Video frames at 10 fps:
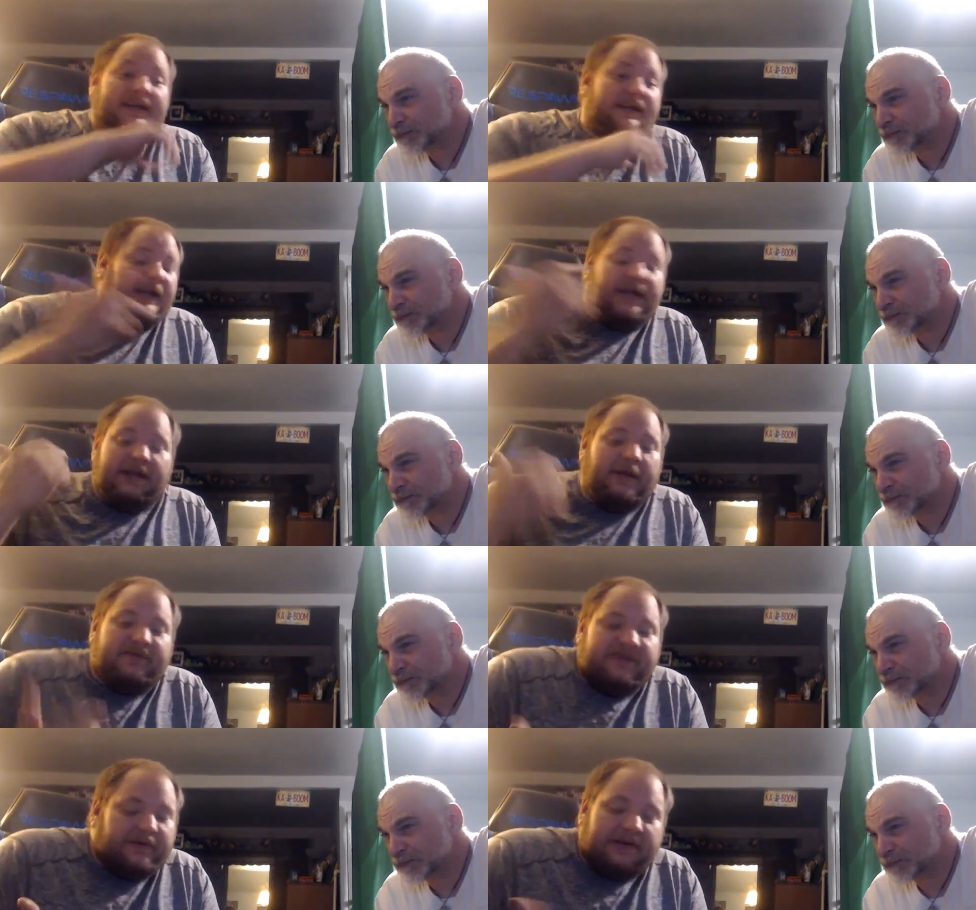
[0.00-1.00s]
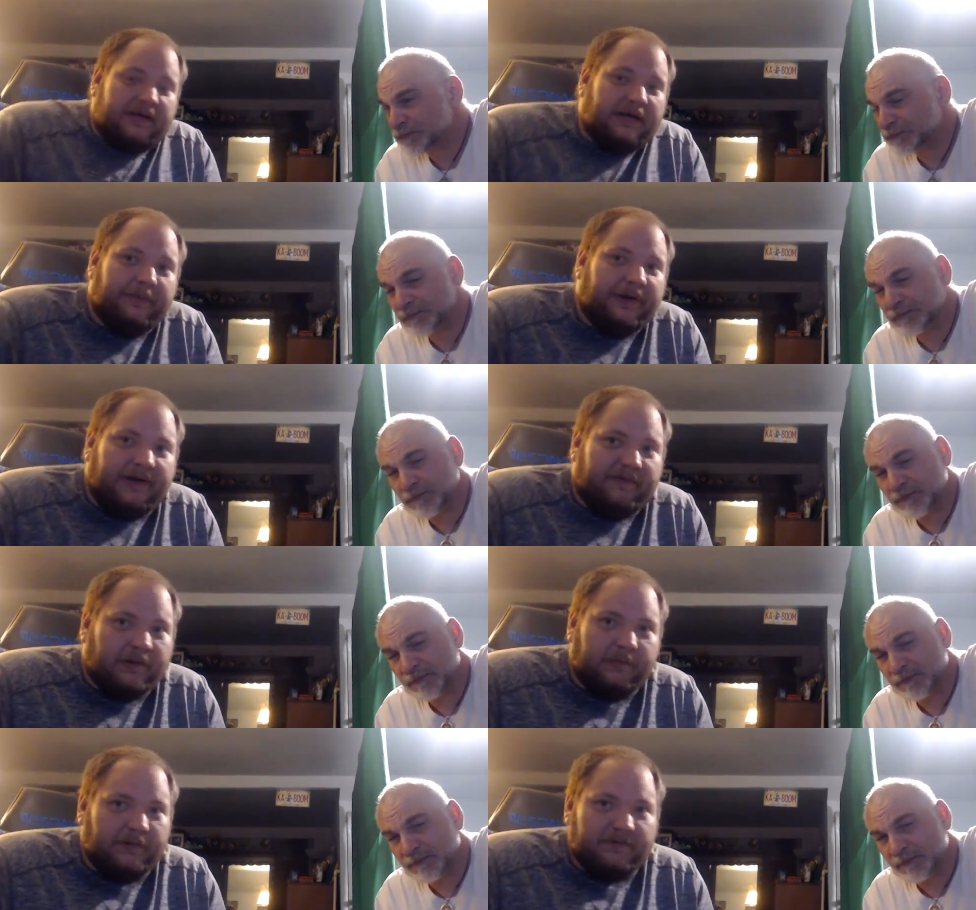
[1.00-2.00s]
Speaker 1: it, and I'm still gonna I'm gonna have
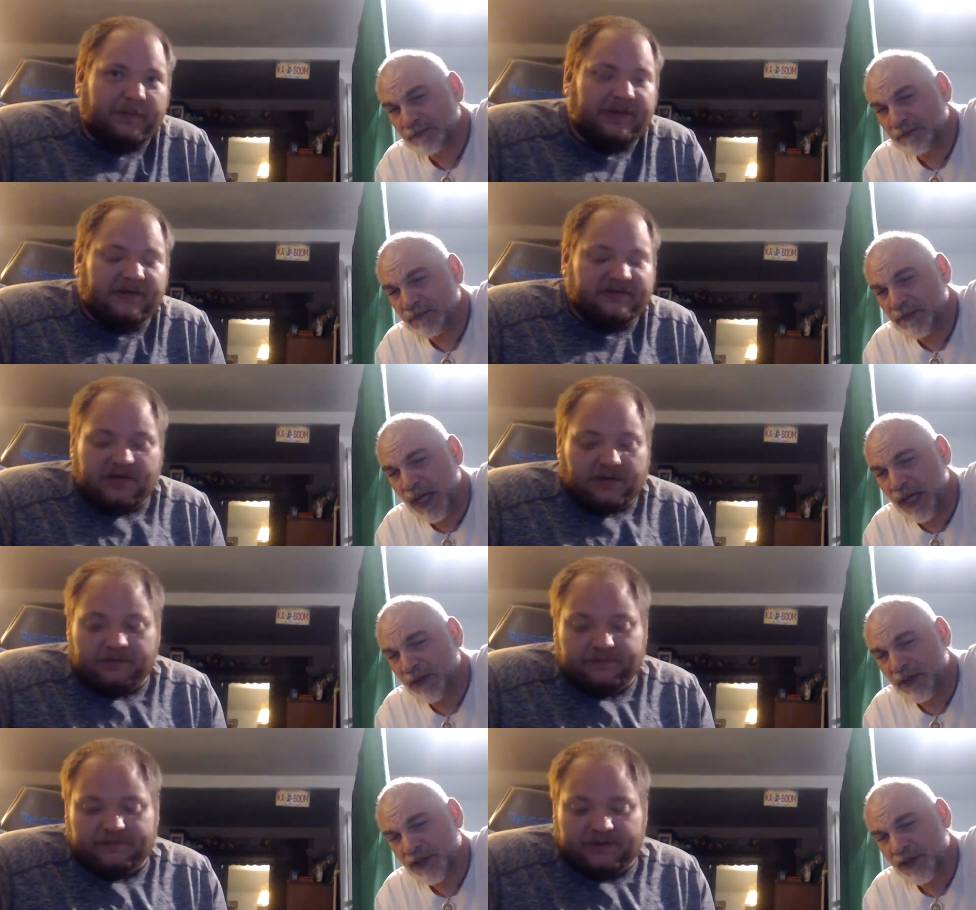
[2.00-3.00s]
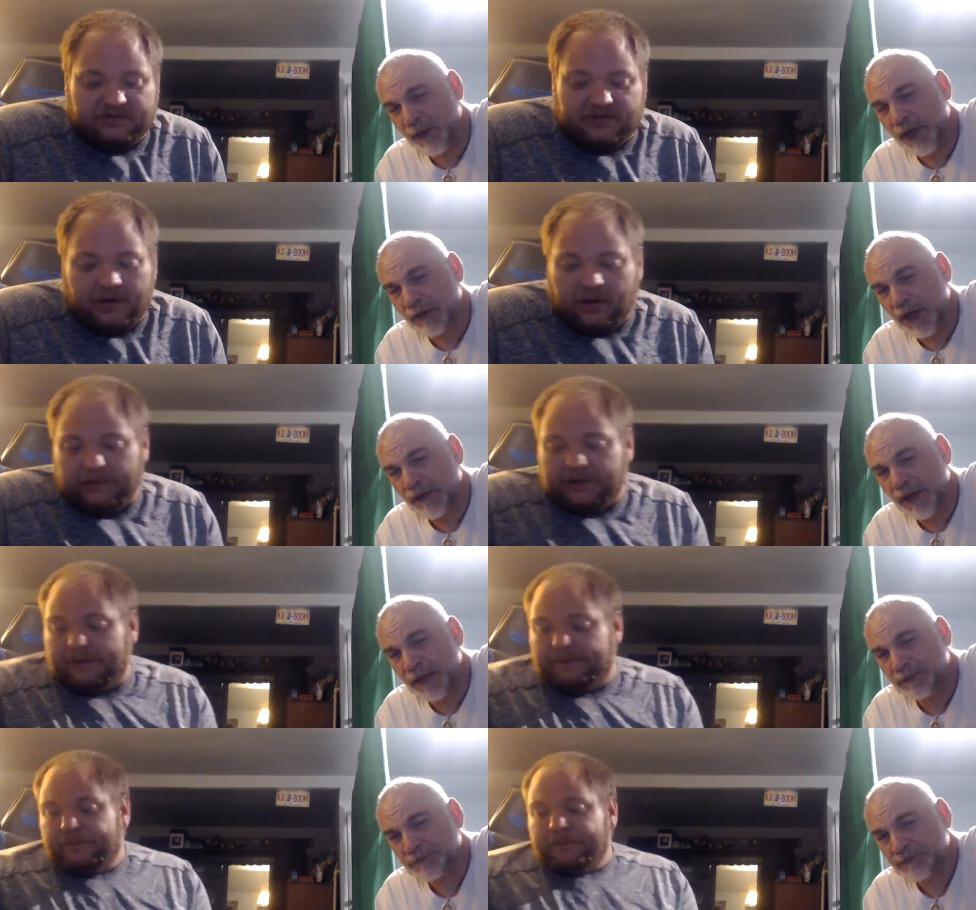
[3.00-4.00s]
heartburn from it. There's yeah, no there's no, there's no helping it.
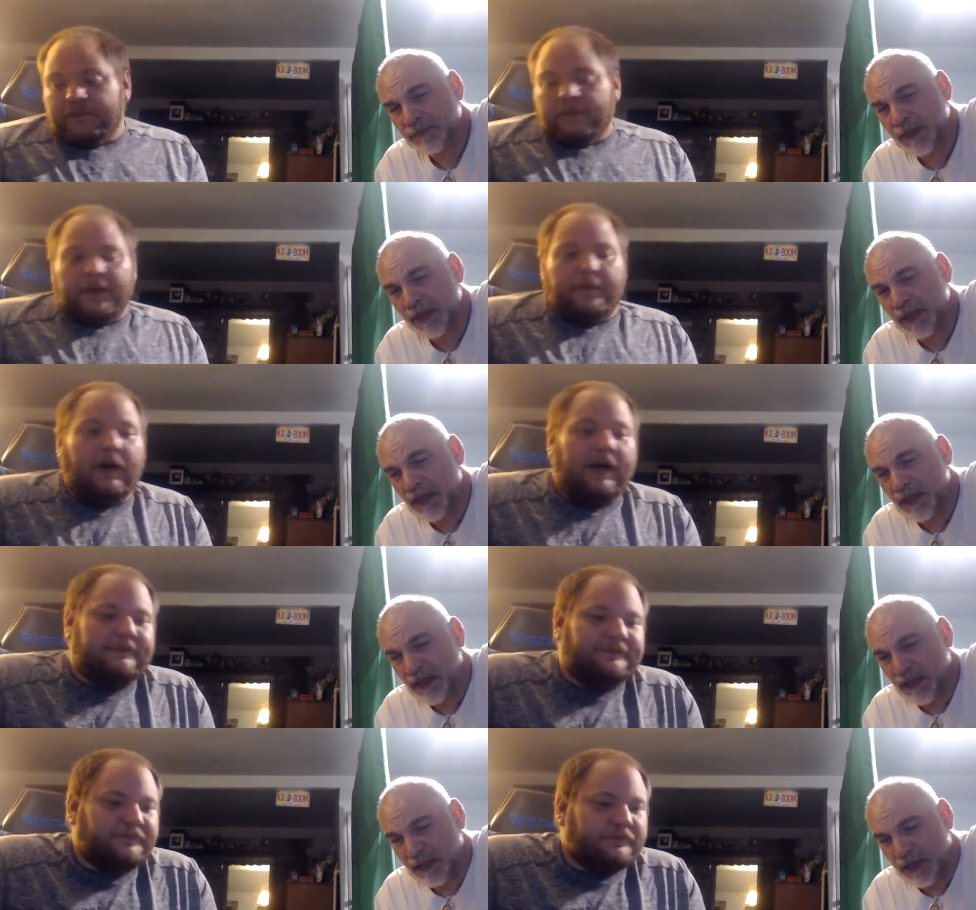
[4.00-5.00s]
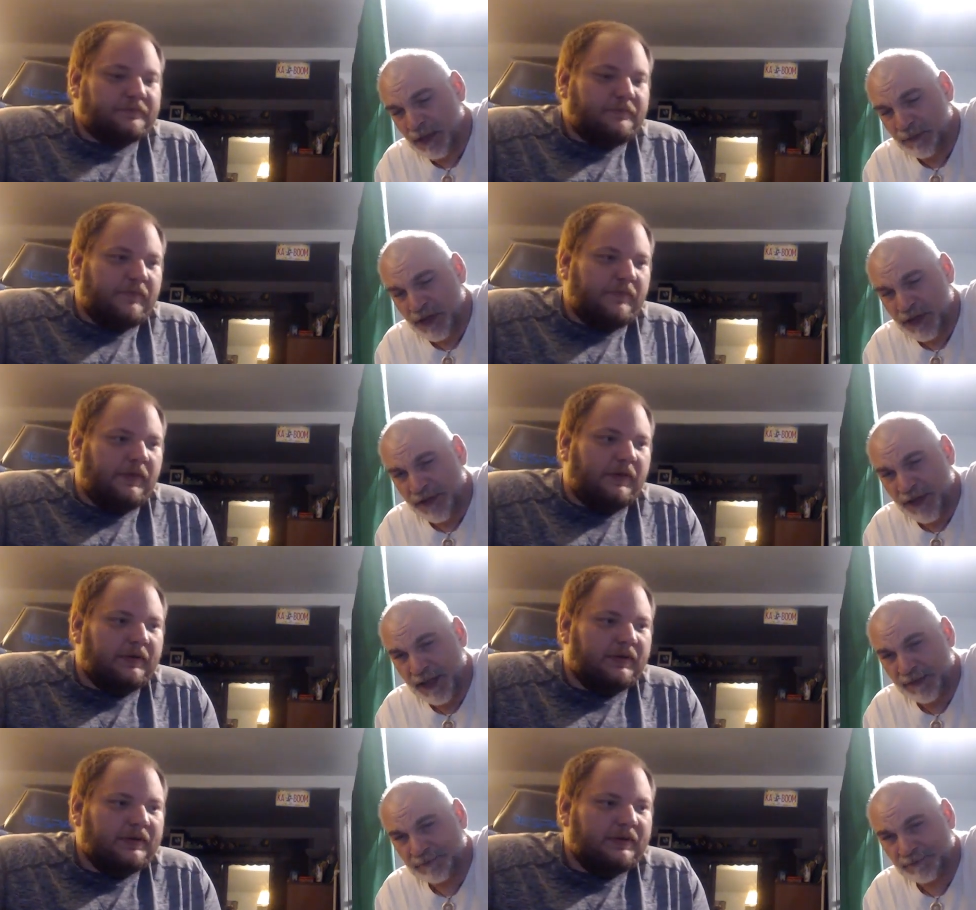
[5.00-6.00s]
But heartburn's a
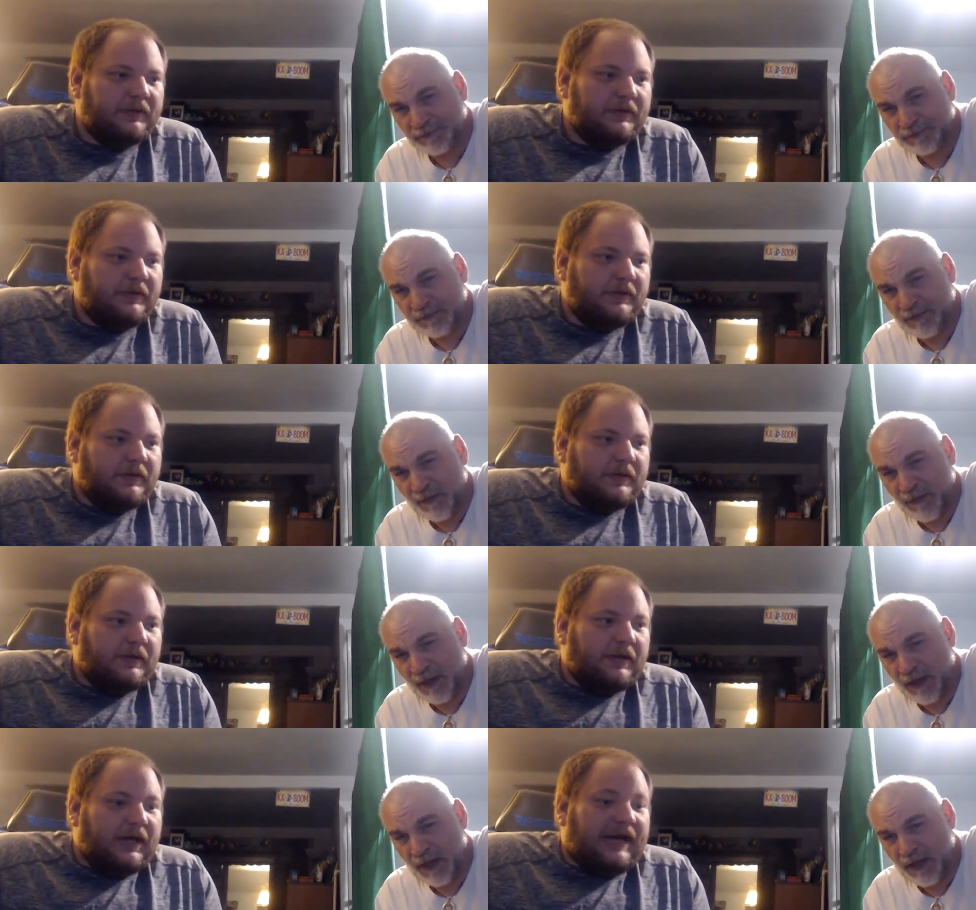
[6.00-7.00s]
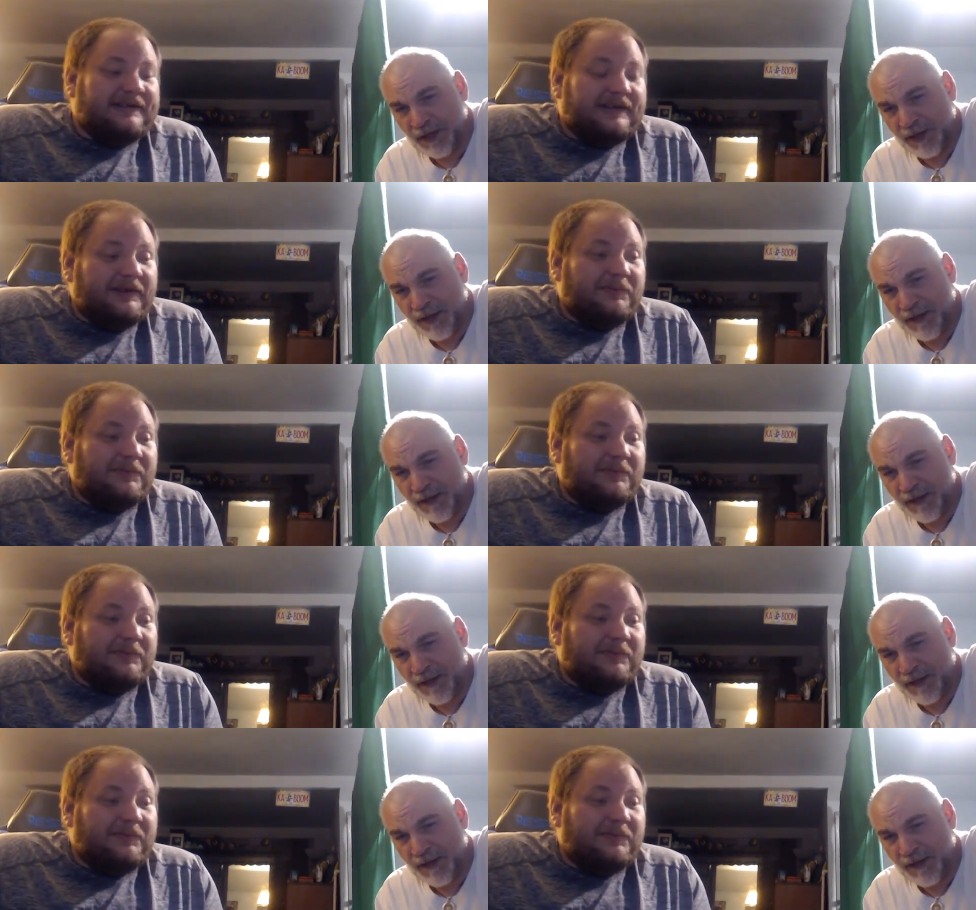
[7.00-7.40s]
thing. I tell you